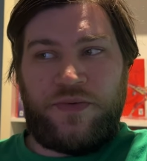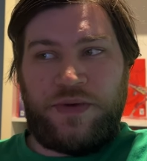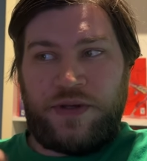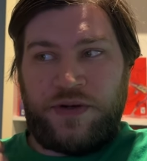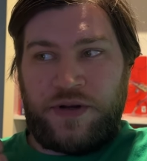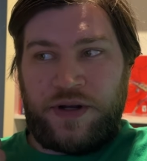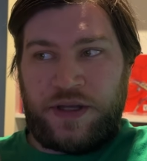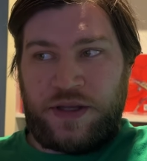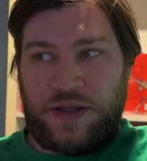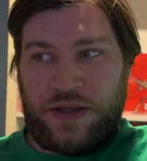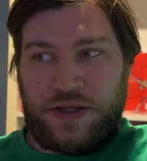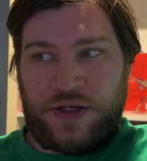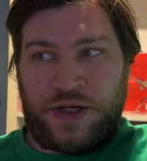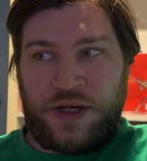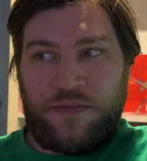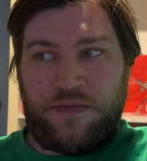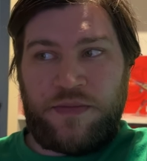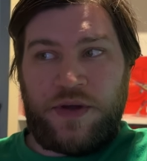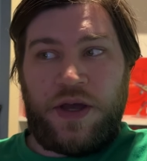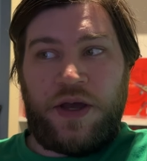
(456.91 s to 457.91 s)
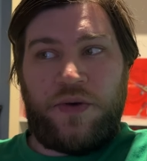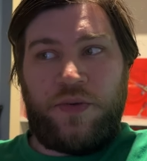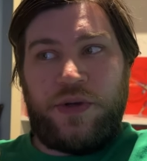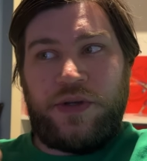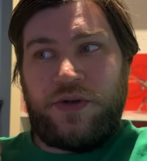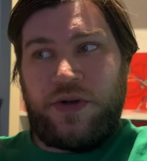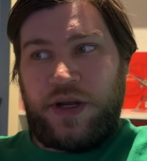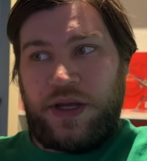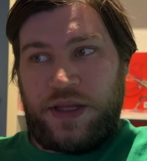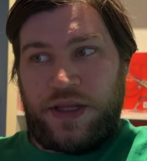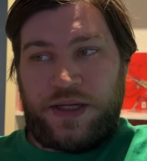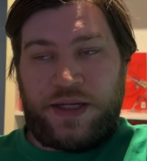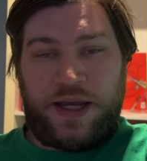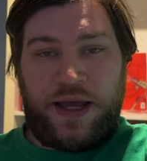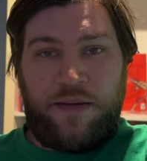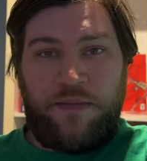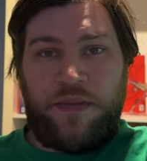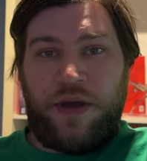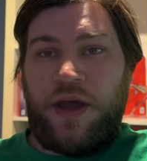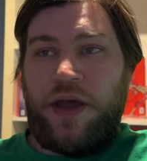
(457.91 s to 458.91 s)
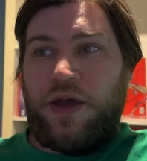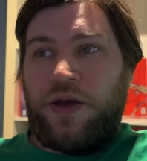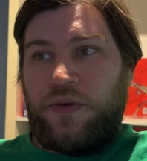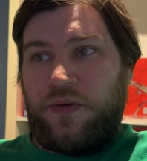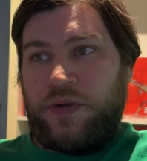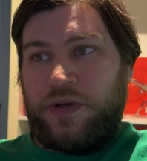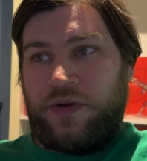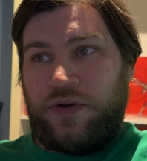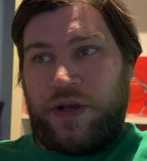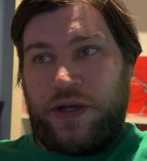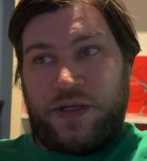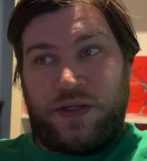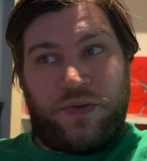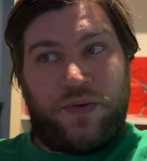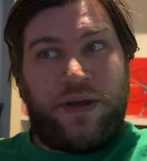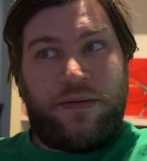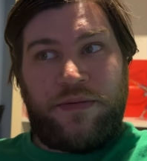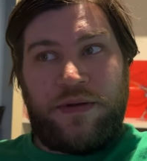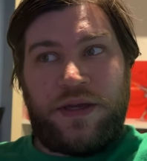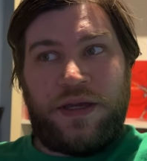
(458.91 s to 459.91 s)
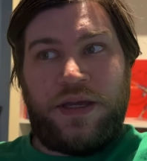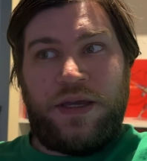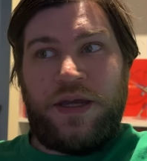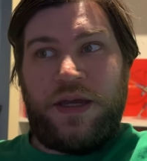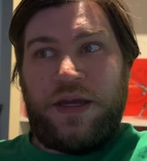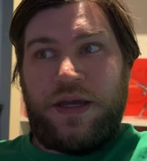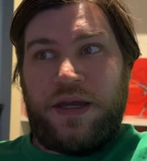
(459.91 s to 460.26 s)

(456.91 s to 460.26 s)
We try the chip, we try the tap, we try swiping,